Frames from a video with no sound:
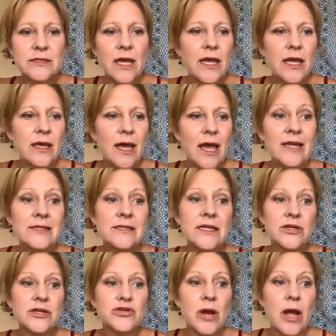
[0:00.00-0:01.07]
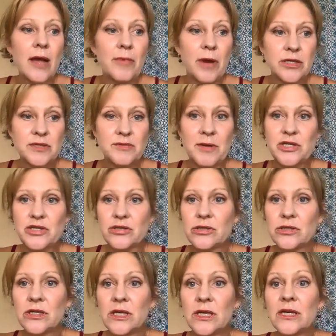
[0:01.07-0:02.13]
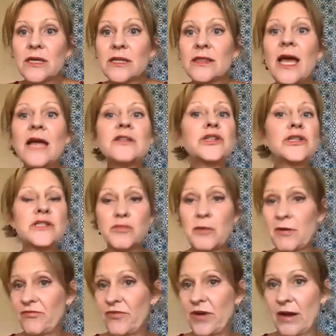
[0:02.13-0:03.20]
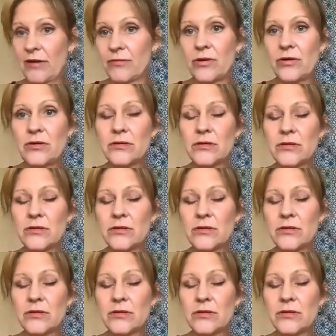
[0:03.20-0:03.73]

like, I did a dry bar special that just went viral.